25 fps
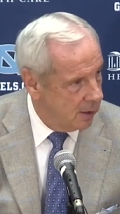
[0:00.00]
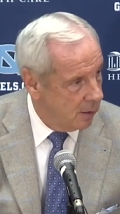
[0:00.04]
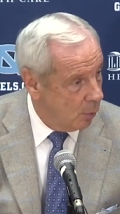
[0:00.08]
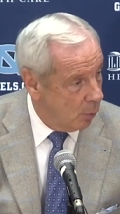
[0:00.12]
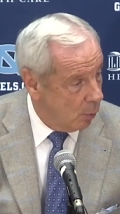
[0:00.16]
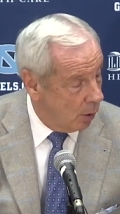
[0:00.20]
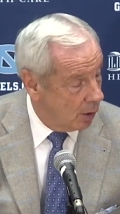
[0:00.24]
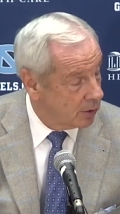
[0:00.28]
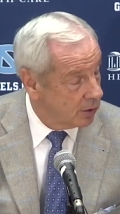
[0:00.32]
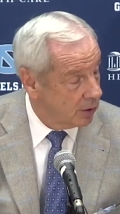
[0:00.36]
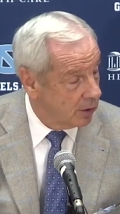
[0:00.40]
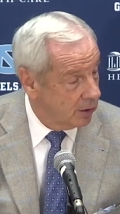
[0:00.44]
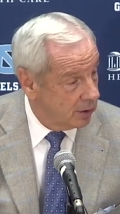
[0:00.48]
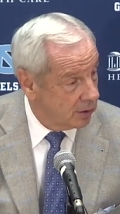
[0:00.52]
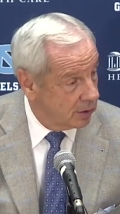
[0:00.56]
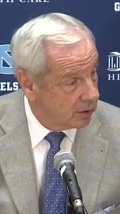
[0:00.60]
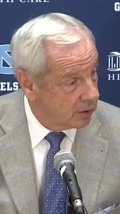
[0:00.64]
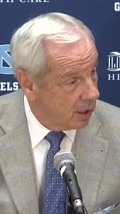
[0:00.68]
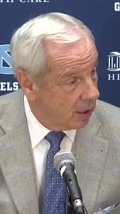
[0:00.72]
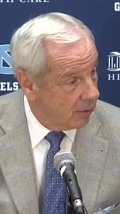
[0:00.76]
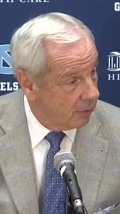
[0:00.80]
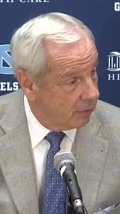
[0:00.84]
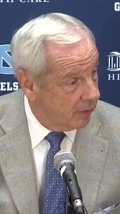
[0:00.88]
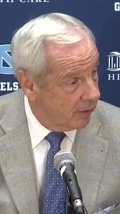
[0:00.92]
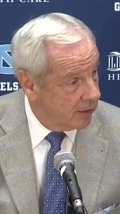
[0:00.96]
watching us
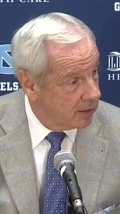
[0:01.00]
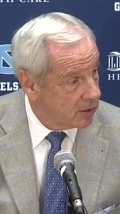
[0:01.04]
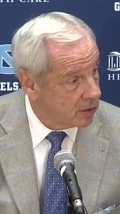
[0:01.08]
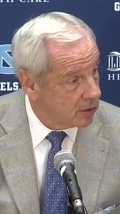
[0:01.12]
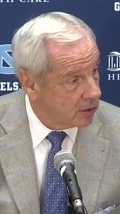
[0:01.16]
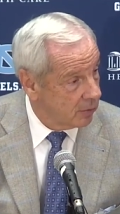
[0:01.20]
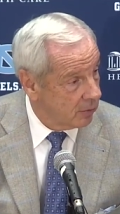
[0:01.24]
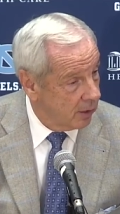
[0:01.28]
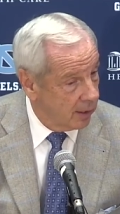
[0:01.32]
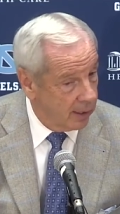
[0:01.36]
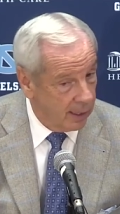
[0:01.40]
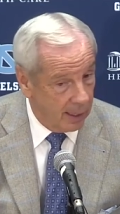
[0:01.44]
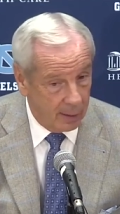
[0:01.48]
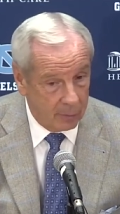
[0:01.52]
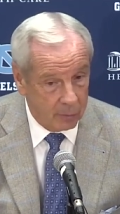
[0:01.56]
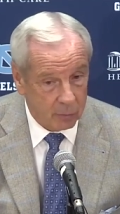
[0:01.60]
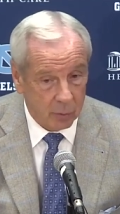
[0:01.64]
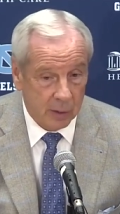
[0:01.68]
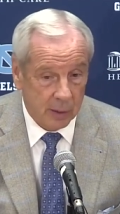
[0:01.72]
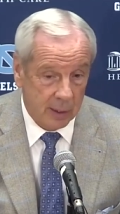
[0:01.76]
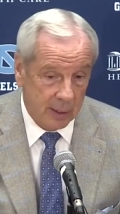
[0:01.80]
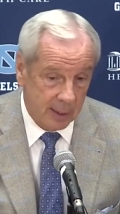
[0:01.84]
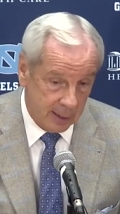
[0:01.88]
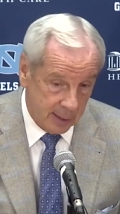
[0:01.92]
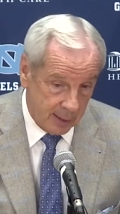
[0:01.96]
offensively after
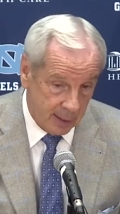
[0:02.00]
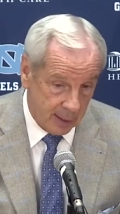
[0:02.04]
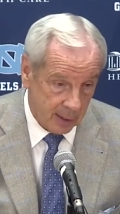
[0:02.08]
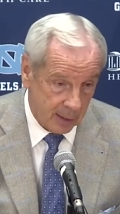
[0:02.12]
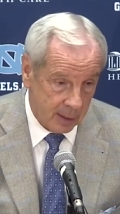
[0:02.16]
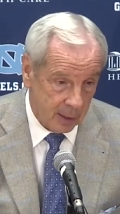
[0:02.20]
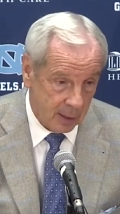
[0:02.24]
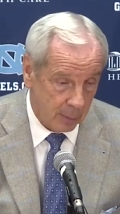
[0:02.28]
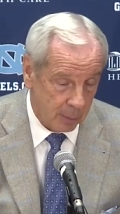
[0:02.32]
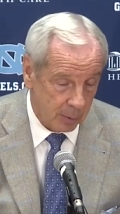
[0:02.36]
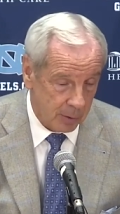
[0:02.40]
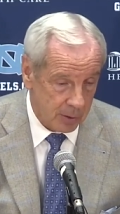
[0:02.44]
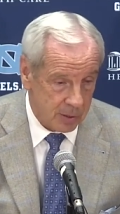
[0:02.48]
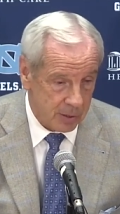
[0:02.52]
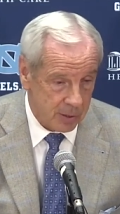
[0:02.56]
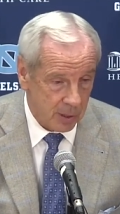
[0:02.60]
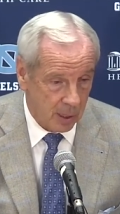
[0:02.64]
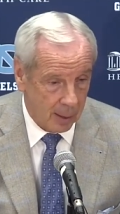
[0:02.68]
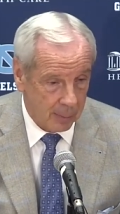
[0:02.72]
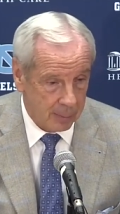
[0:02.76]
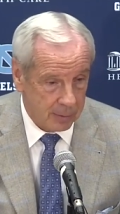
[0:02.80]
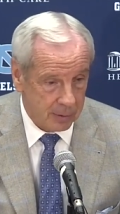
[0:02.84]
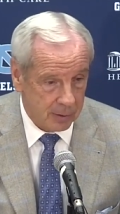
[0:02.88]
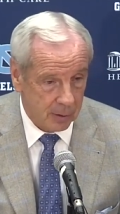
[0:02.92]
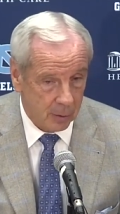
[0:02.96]
we did get a couple of
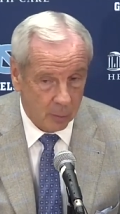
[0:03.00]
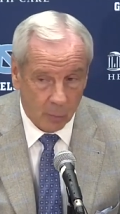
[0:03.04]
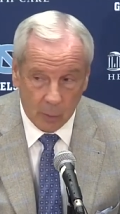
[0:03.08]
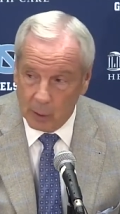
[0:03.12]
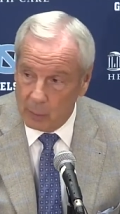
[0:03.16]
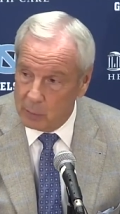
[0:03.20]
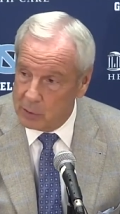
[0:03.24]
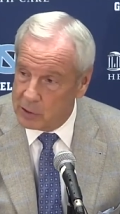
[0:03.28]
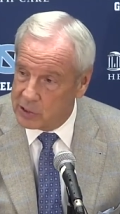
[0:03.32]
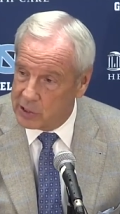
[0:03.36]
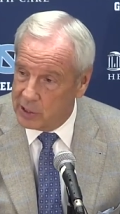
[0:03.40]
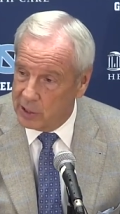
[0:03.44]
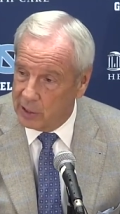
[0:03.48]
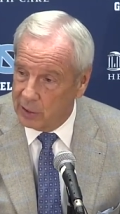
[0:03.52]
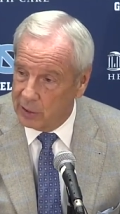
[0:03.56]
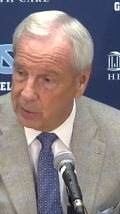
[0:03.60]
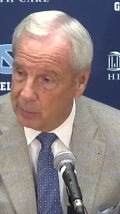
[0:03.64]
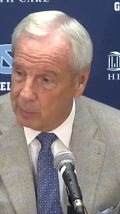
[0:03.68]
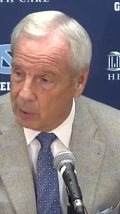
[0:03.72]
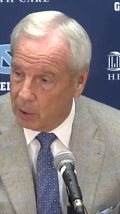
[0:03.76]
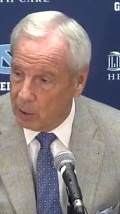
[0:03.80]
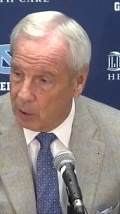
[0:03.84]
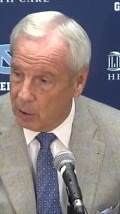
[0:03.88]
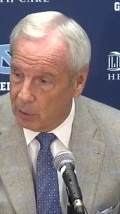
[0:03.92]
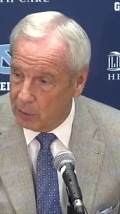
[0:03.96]
stops and the way we shared the
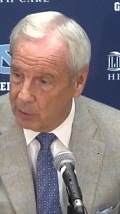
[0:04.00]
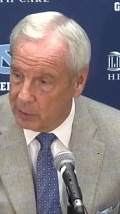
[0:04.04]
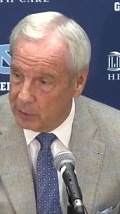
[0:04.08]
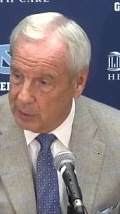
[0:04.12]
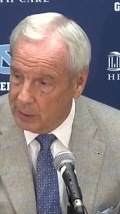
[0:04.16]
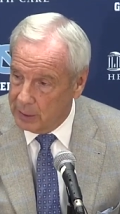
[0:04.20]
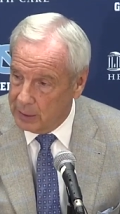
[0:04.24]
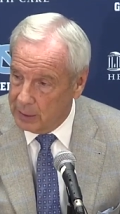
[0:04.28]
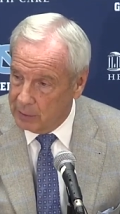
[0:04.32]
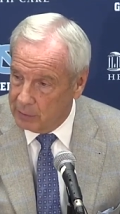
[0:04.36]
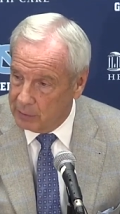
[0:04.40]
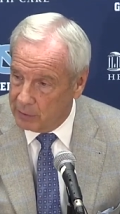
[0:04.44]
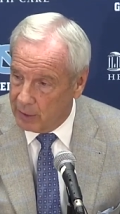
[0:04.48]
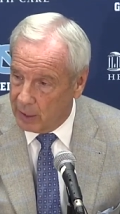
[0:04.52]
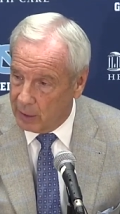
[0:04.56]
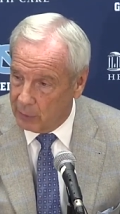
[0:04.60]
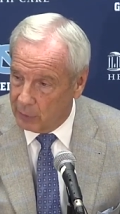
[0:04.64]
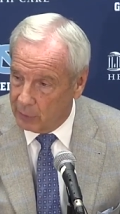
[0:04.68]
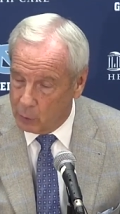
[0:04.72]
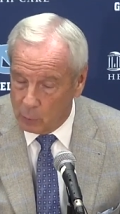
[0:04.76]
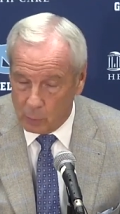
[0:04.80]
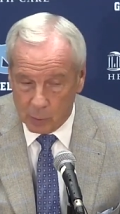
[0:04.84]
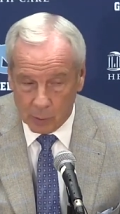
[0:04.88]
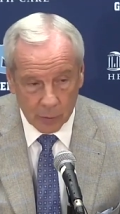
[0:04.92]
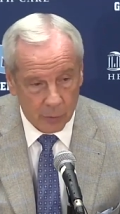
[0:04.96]
ball and found
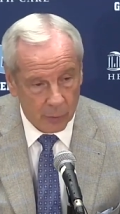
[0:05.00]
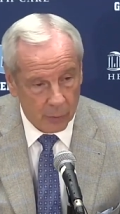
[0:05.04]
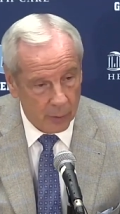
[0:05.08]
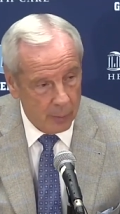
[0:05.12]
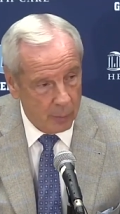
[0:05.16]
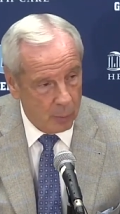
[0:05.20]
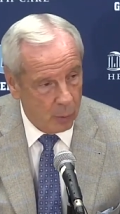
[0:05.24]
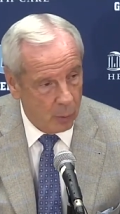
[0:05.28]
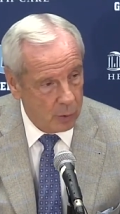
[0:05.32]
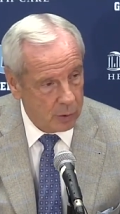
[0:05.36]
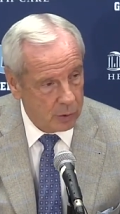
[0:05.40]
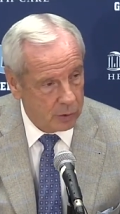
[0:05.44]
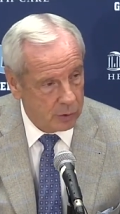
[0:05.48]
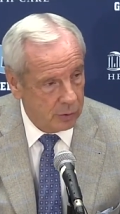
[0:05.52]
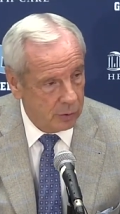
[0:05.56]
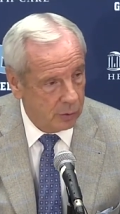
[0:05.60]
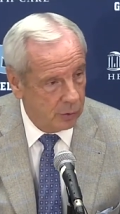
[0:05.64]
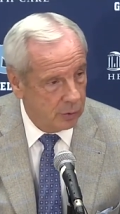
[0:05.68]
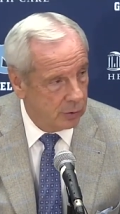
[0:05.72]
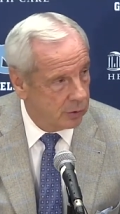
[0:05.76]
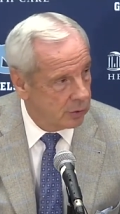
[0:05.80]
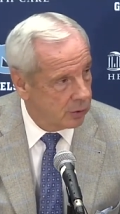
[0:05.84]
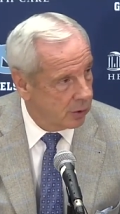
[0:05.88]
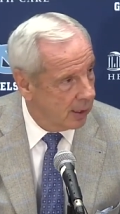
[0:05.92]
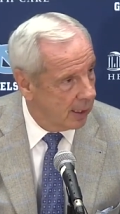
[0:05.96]
open three point
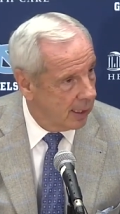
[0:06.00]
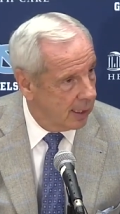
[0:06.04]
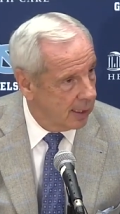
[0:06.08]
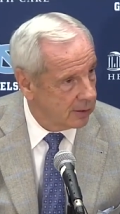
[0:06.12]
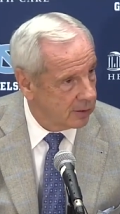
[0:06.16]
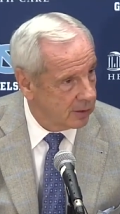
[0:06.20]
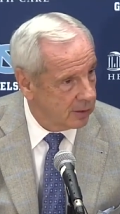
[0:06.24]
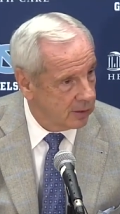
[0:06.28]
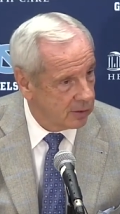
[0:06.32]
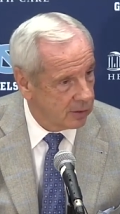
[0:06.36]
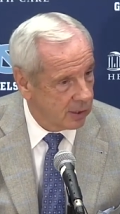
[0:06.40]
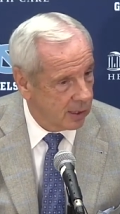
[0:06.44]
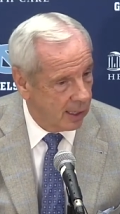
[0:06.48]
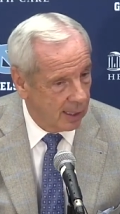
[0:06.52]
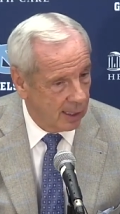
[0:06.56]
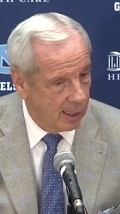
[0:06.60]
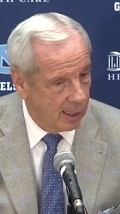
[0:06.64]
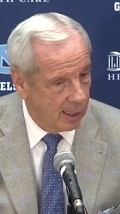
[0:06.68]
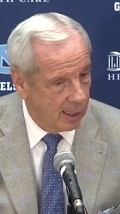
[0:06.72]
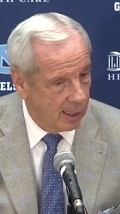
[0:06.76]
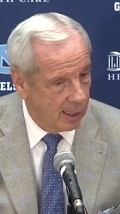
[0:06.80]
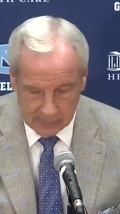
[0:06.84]
shooters or guys inside.